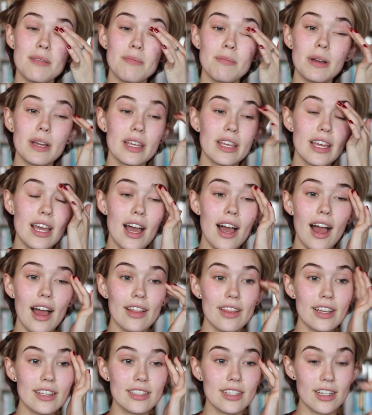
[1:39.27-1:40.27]
But yeah, I
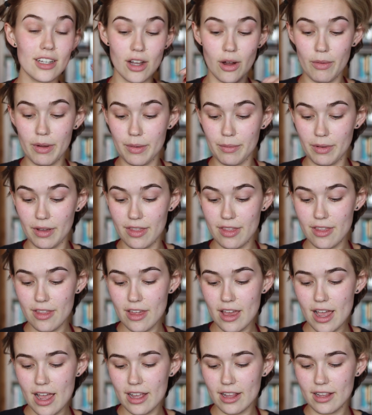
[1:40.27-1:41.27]
like to go in with
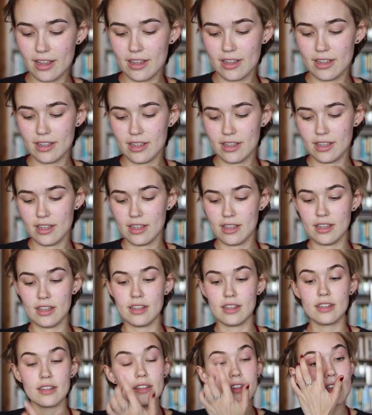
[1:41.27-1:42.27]
that.
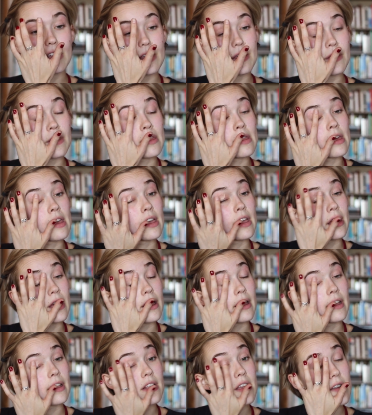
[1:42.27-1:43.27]
And
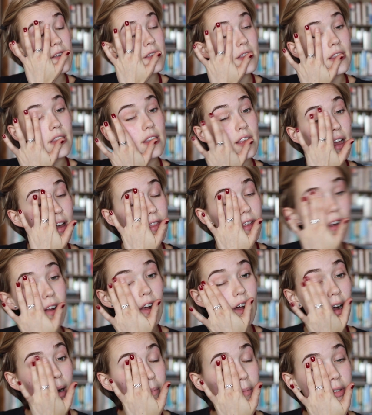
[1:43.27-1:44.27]
then another
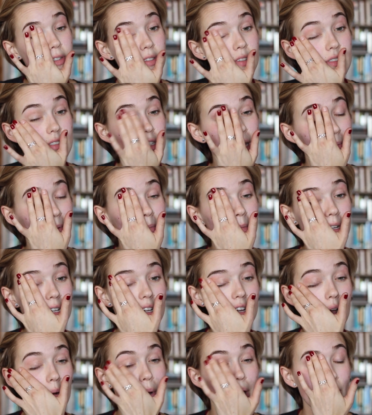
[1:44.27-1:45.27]
optional step I'm gonna
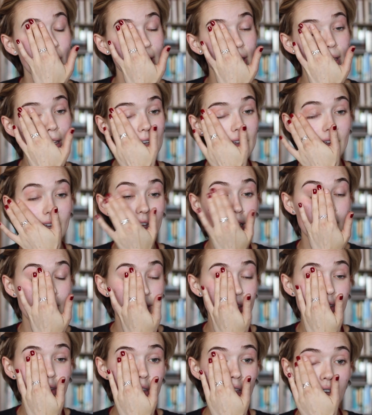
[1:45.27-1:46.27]
go in
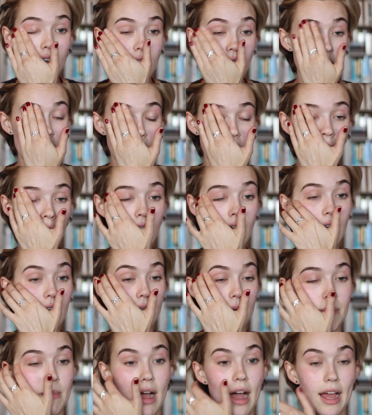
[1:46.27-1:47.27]
is
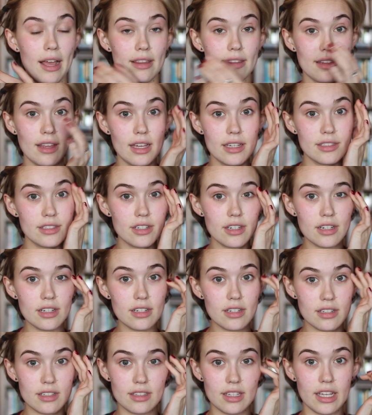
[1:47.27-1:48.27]

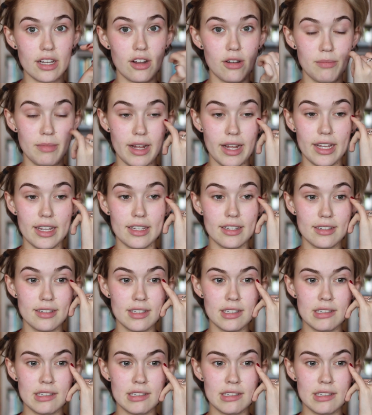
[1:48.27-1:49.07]
eyeliner, like on my